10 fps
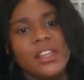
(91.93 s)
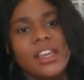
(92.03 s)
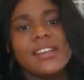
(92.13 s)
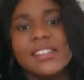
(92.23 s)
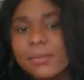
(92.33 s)

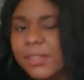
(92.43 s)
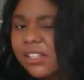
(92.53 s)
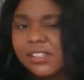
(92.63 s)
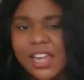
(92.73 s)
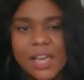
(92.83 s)
Except that
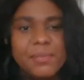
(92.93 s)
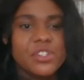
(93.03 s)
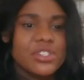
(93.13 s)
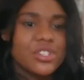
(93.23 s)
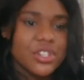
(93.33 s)
doesn't happen
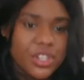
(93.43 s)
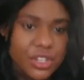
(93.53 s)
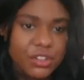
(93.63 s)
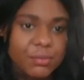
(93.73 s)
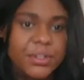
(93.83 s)
just to you,